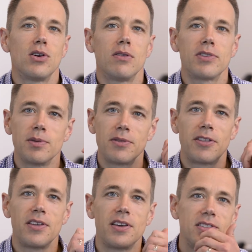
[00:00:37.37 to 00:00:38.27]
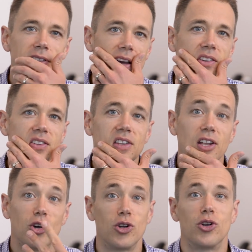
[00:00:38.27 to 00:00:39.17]
go over some of the things that,
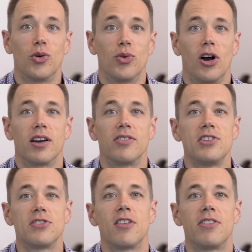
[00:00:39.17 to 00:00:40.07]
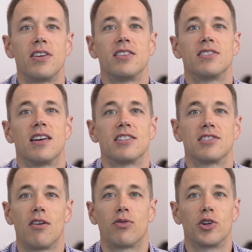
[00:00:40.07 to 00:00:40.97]
that could go wrong. And these are the things that
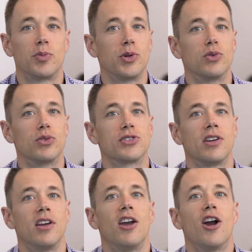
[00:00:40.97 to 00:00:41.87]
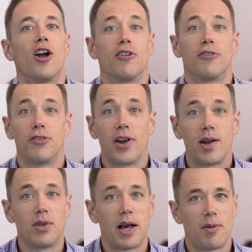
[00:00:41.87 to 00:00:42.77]
software entrepreneurs are
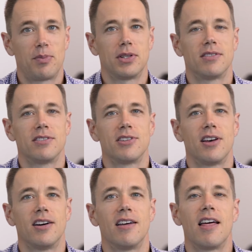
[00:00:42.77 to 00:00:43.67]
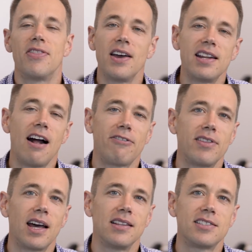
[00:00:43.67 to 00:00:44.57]
afraid will happen. Uh, then after
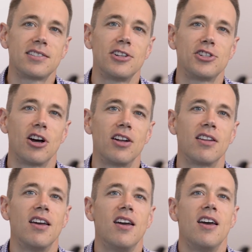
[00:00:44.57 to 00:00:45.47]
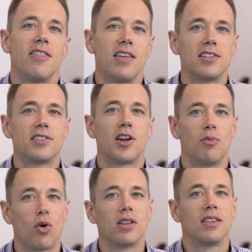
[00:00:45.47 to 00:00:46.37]
that, let's touch on things that are
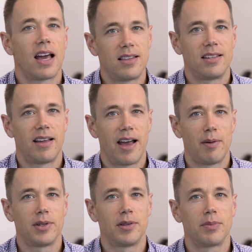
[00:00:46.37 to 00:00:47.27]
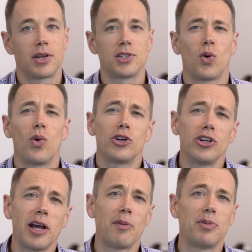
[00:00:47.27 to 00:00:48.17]
more likely to happen. Because what
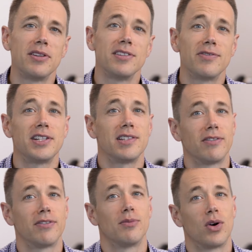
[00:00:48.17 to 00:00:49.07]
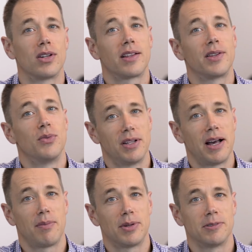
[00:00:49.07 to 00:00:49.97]
could happen is very different from what likely will
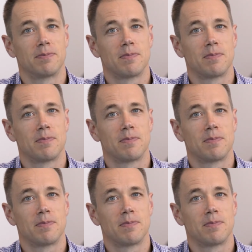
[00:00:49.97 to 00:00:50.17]
happen.